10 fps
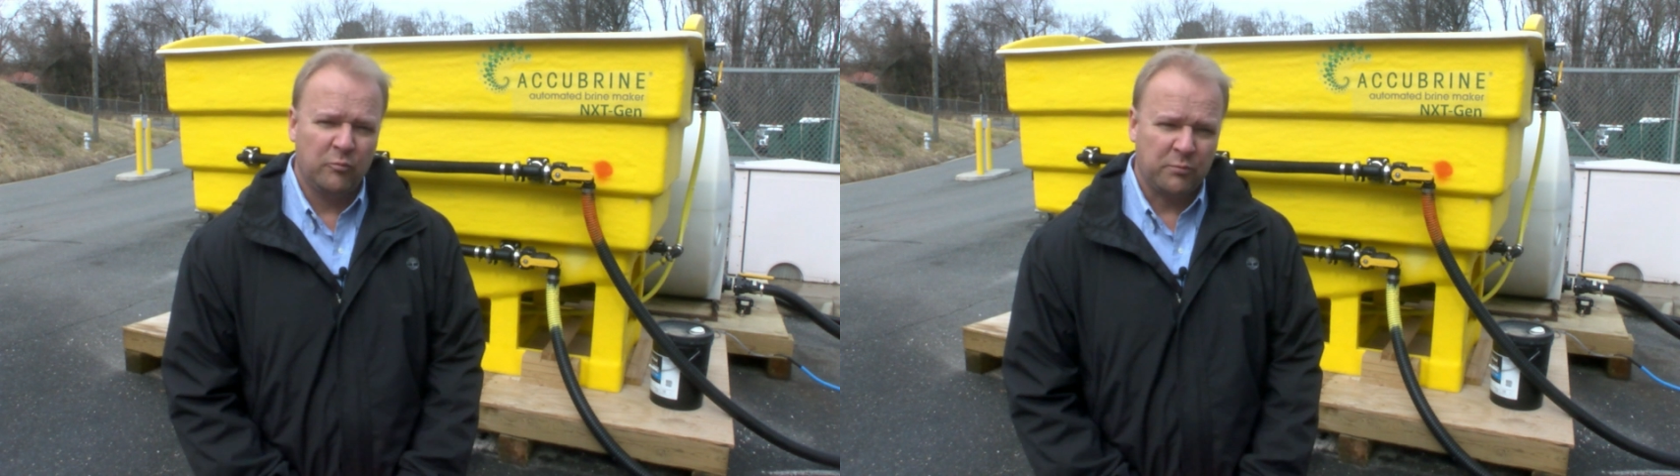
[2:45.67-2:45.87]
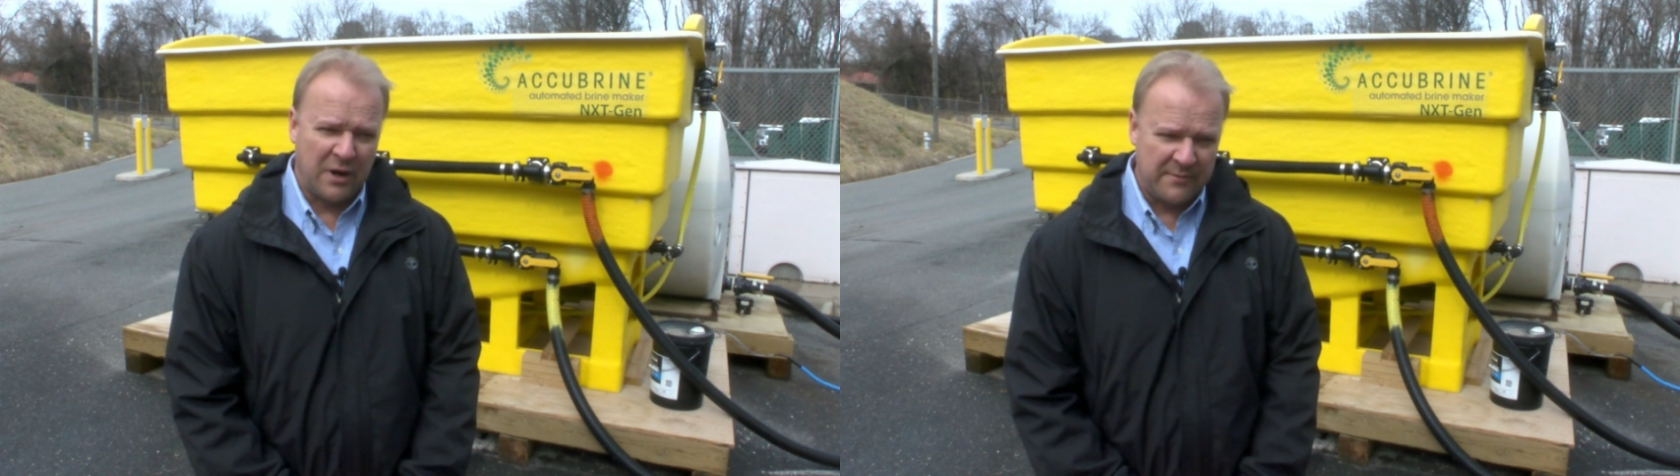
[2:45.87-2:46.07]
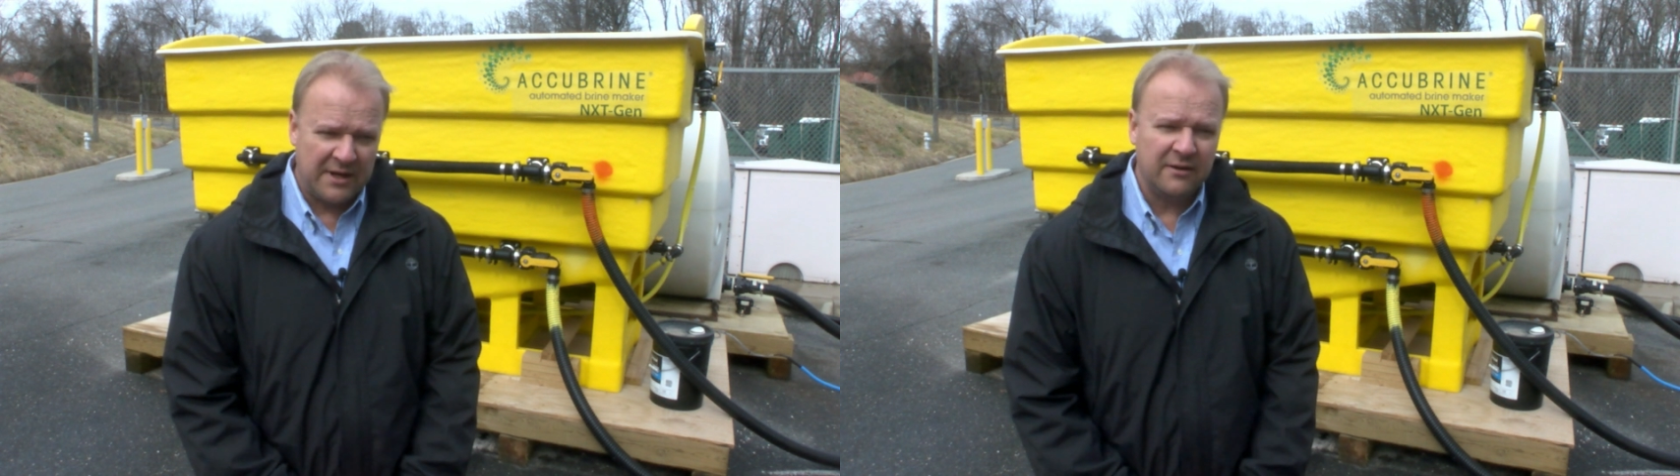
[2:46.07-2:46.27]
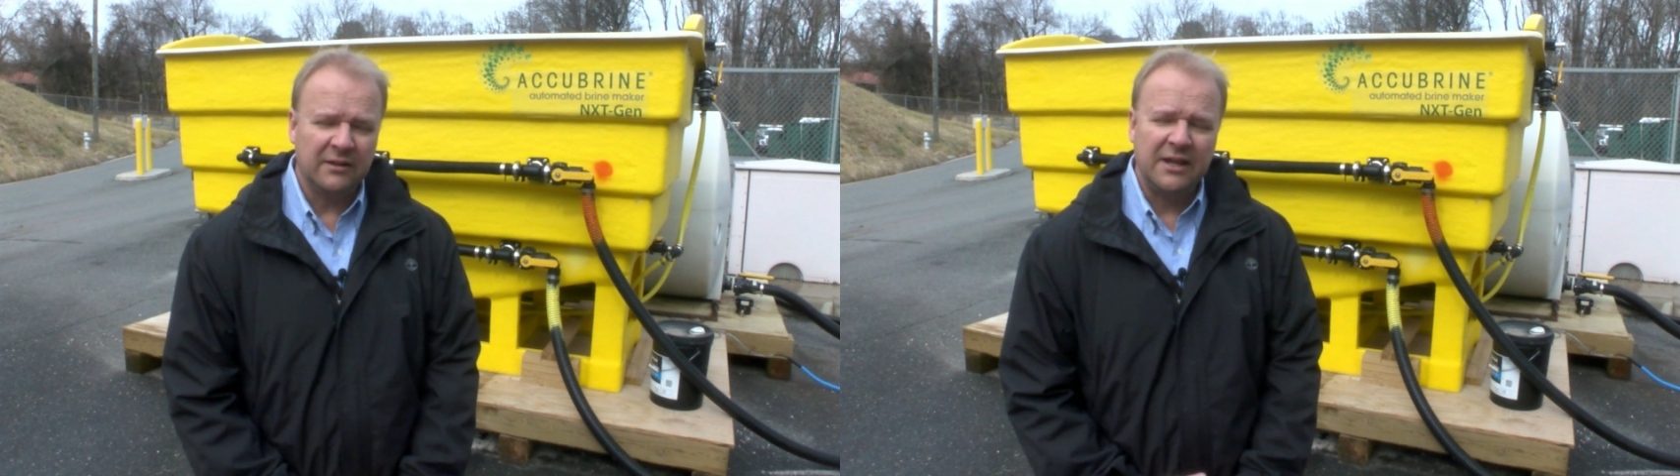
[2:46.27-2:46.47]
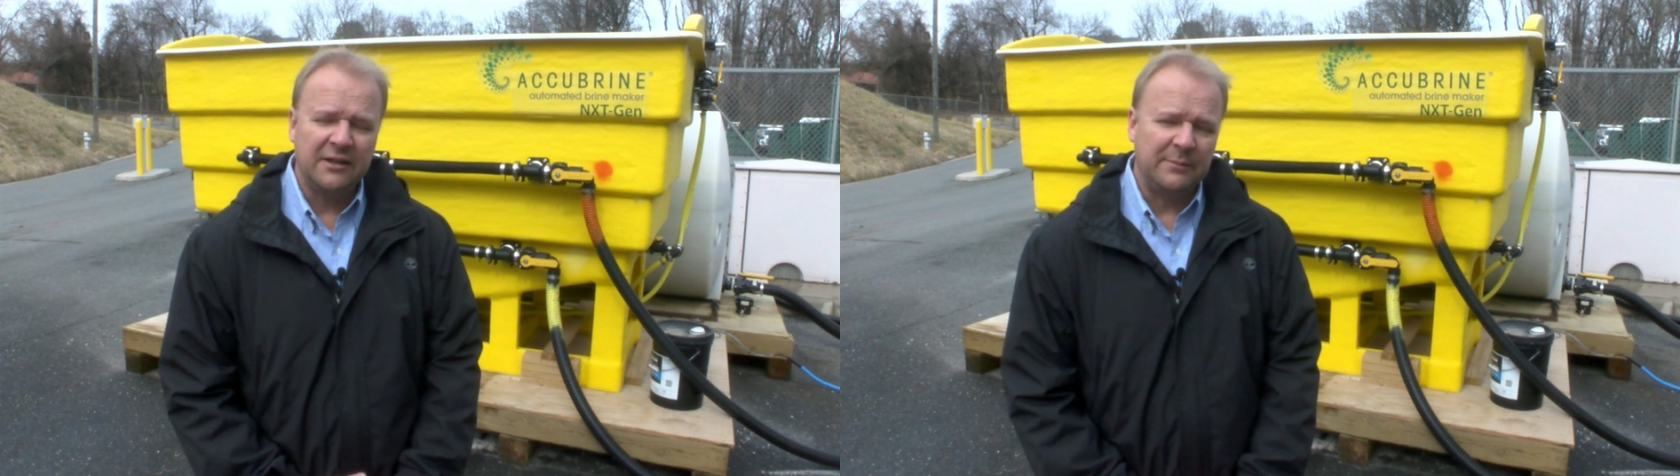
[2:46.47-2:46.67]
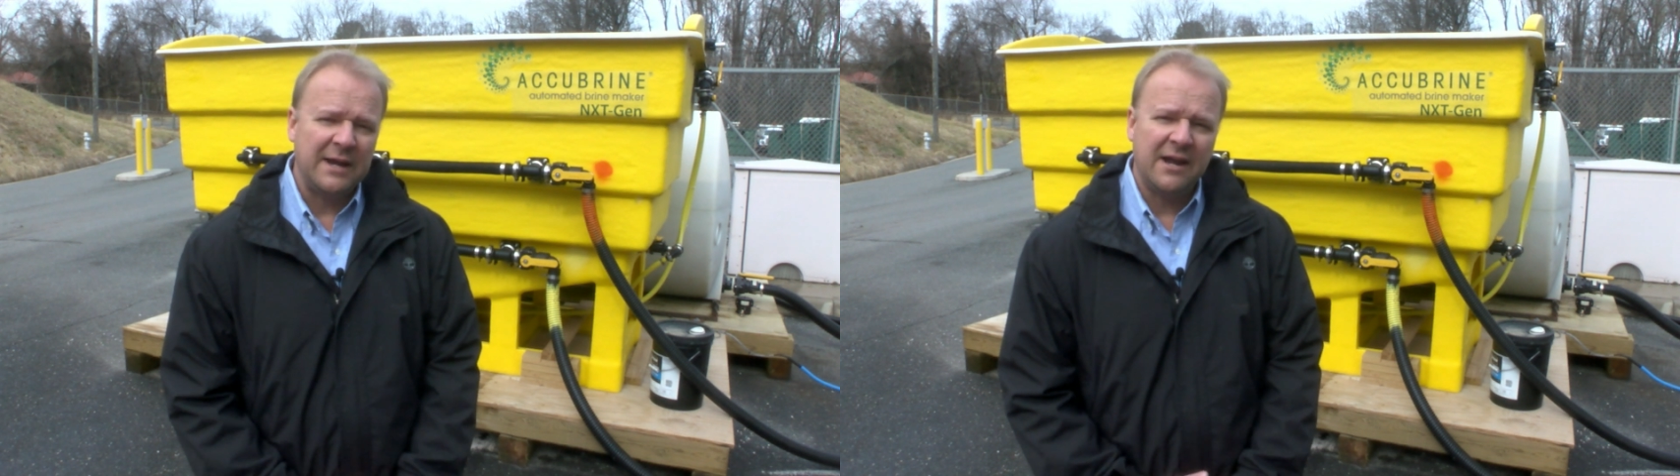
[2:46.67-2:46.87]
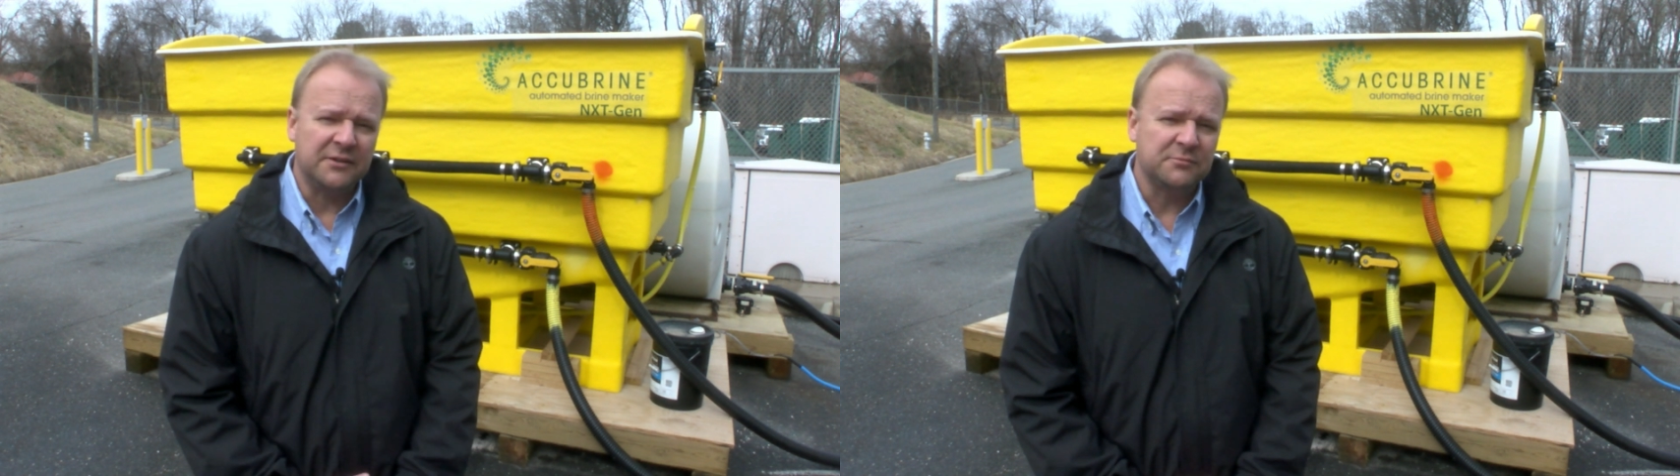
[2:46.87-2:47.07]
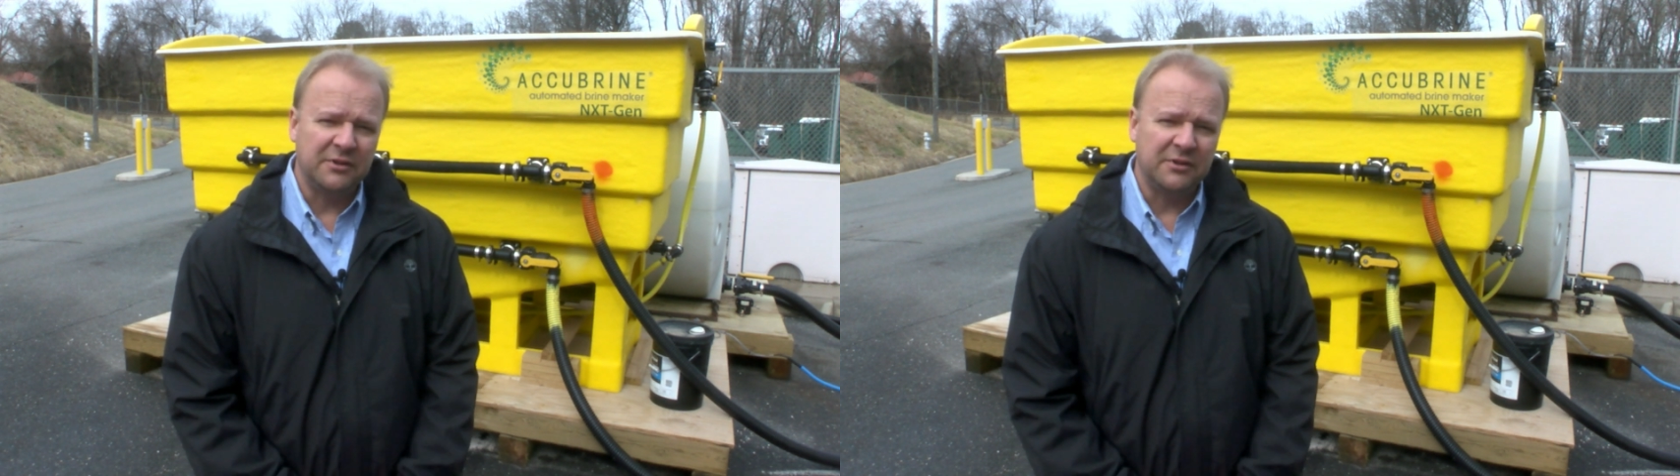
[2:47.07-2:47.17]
Primarily in the past,